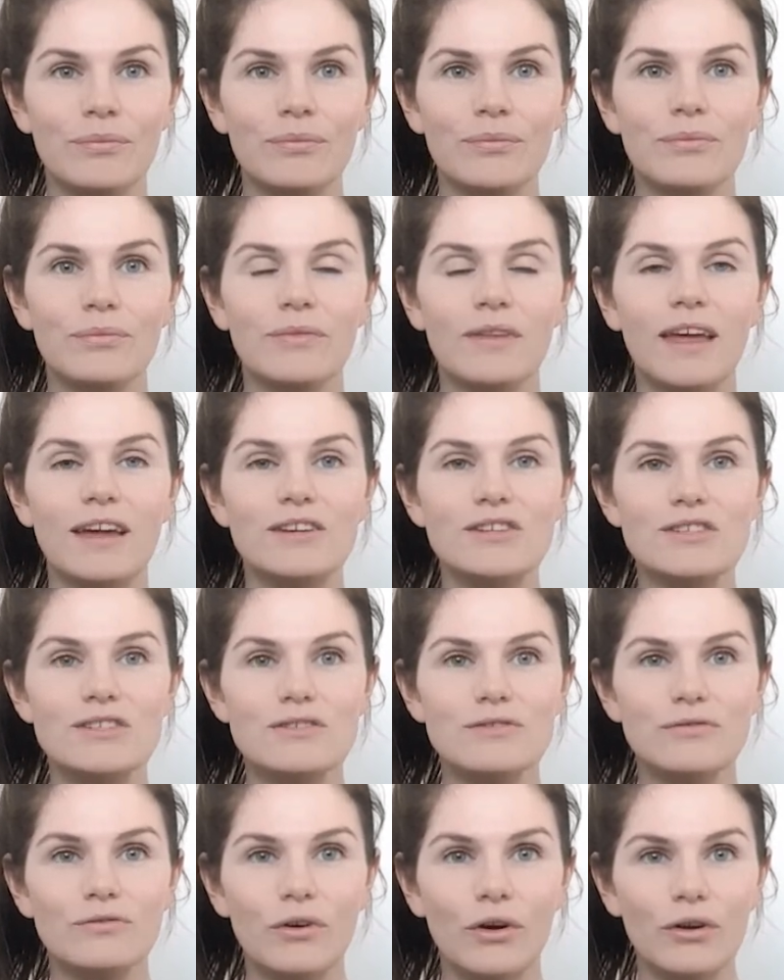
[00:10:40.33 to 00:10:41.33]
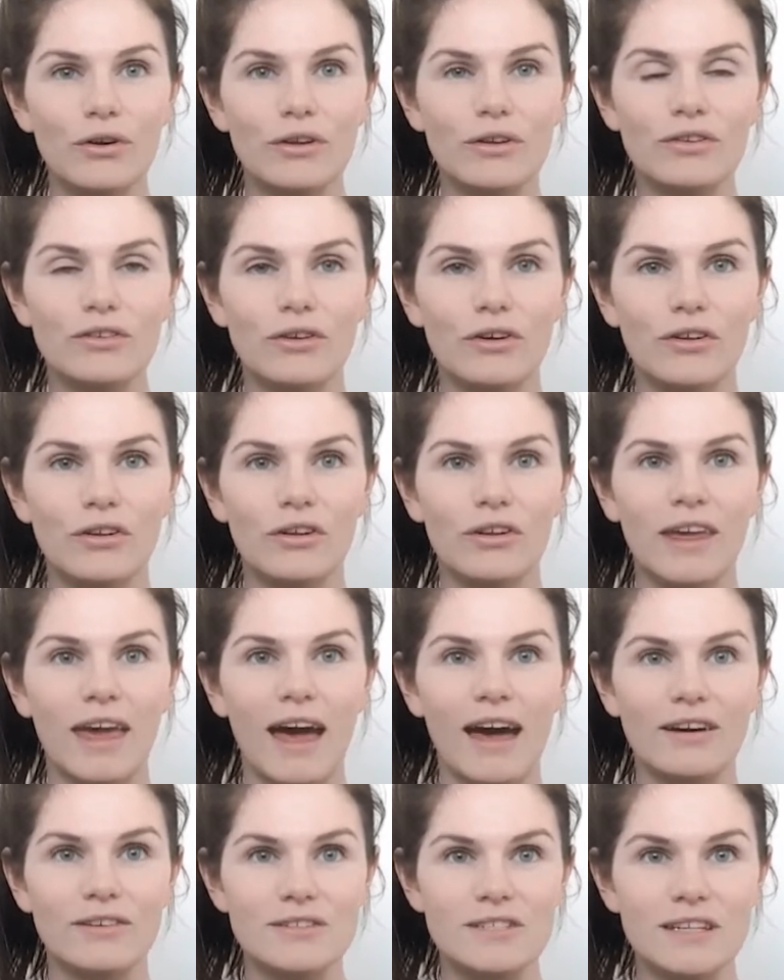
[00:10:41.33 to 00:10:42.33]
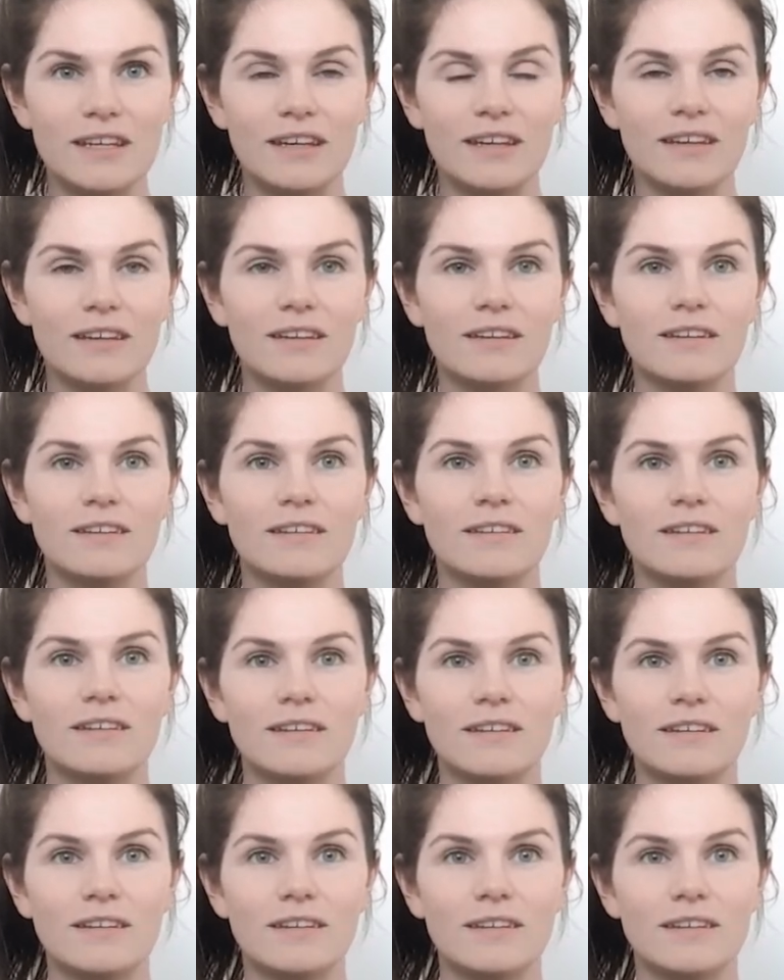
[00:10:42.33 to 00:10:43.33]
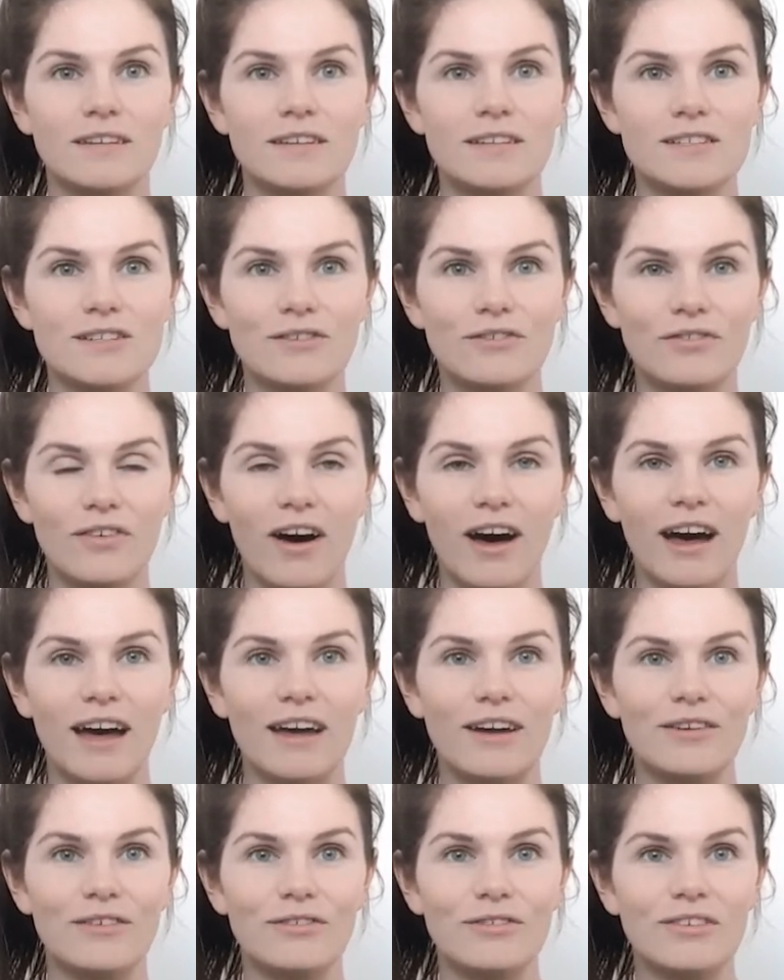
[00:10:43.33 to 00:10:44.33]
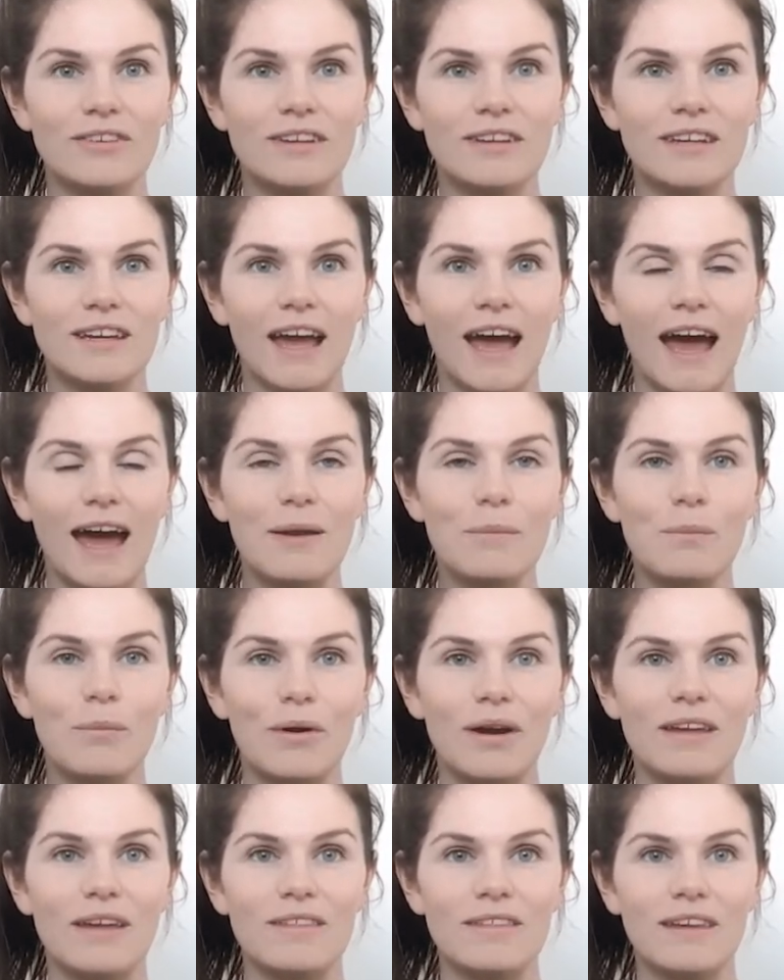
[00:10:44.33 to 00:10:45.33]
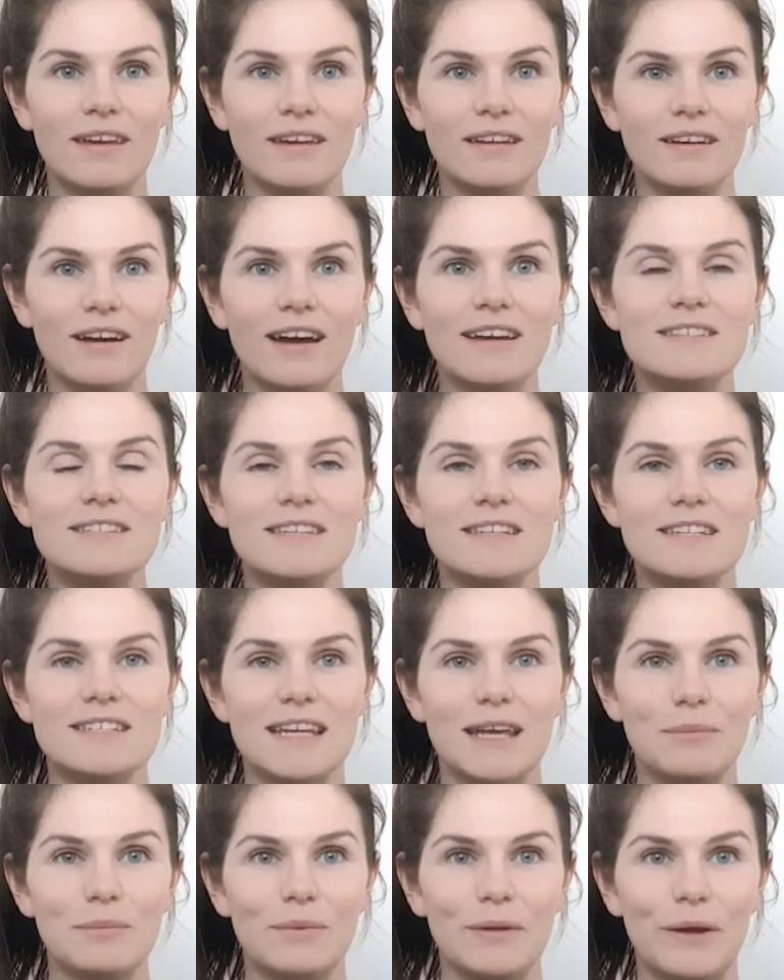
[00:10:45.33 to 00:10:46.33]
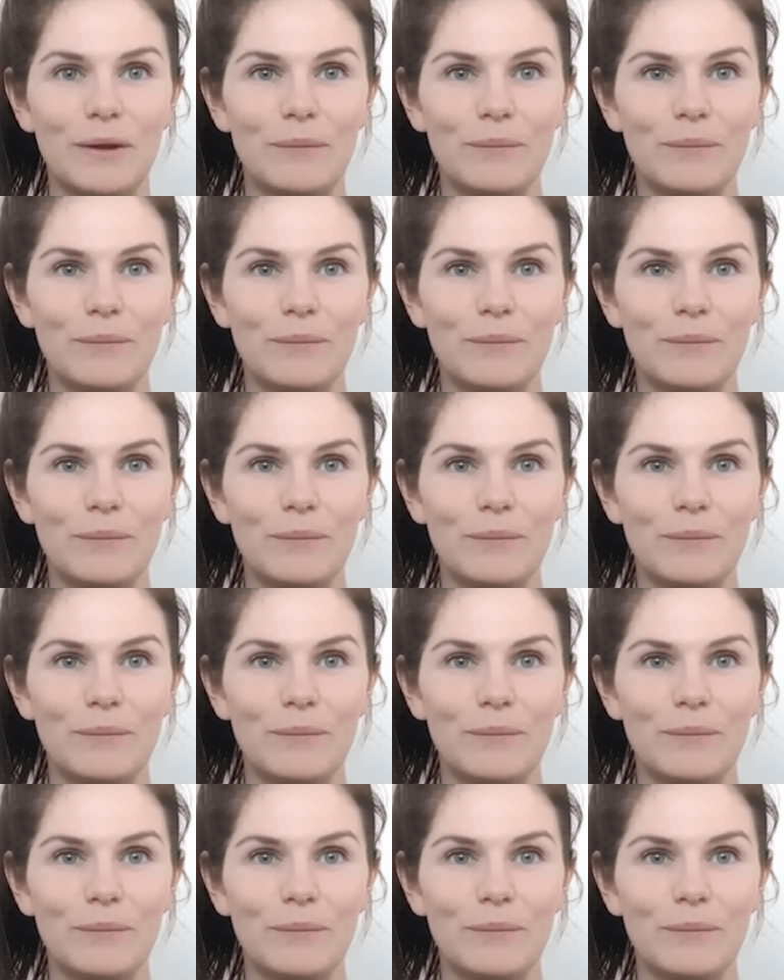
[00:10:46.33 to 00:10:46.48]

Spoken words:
and just focus on counting to 5 and breathing nice and deeply.